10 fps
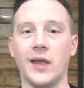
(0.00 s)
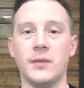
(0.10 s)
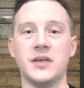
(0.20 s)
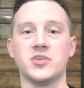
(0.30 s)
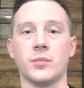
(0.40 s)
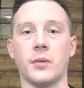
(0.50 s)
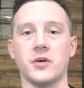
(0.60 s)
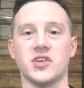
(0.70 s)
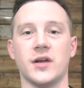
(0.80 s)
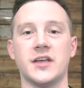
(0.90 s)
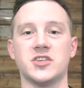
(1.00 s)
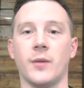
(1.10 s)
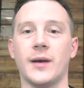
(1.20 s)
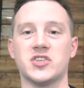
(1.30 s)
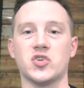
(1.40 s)
me, Super Bowl Sunday is all
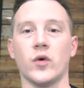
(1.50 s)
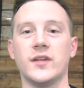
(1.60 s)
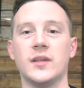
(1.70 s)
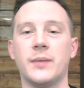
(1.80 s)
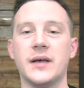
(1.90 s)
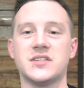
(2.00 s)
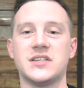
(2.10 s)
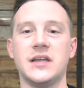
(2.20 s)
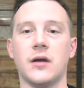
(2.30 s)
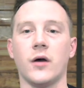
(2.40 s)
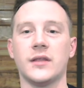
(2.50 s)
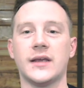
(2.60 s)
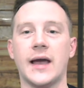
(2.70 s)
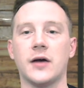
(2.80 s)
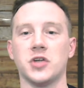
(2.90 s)
about scoring the best seat on the
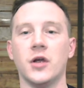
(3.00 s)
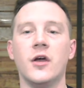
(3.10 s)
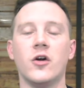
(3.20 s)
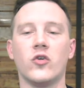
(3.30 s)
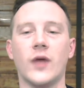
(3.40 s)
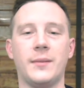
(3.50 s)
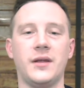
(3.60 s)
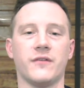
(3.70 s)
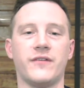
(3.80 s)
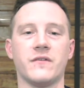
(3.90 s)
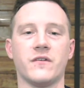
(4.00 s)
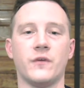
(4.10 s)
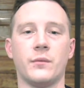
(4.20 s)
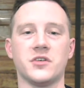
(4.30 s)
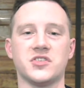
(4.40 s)
couch, grabbing your favorite
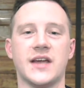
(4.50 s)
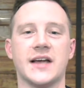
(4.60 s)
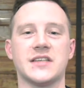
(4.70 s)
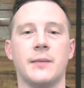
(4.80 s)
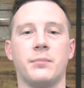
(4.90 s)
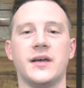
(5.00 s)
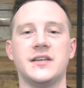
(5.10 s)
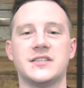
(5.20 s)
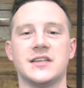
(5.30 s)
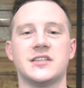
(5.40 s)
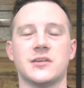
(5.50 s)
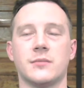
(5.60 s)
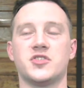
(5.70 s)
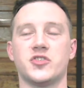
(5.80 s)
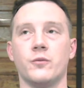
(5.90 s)
football snacks, and placing
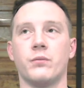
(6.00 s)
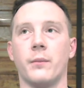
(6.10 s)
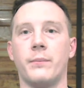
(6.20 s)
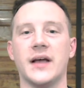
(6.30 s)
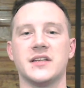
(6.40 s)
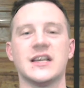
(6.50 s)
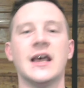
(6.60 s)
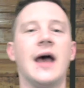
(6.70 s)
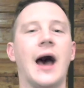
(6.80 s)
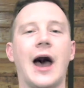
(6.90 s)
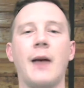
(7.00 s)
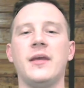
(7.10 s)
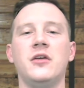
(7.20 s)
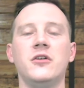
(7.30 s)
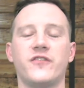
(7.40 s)
some super bets. I'm a
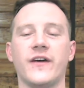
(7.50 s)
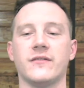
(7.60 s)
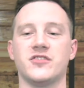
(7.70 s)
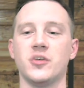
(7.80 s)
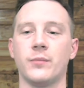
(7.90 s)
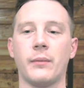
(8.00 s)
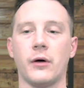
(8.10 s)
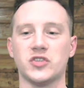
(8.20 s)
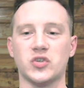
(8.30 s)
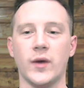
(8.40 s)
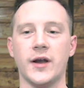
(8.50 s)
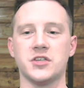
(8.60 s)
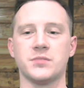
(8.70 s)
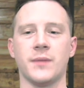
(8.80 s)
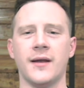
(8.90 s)
huge fan of Super Bowl
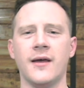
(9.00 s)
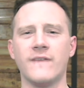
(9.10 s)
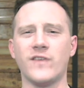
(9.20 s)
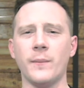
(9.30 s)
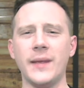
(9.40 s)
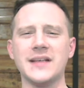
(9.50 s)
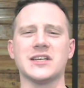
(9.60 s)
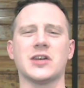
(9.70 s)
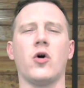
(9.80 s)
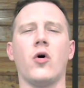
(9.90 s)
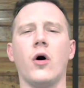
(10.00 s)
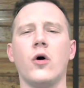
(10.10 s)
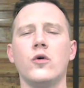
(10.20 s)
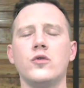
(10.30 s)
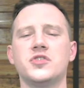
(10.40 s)
squares, but for me, it's a
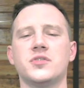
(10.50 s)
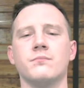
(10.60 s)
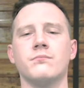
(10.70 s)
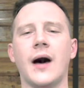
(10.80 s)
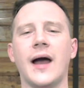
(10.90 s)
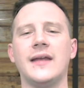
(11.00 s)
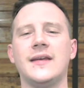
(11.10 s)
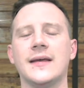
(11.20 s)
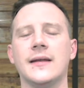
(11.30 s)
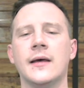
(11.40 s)
close-minded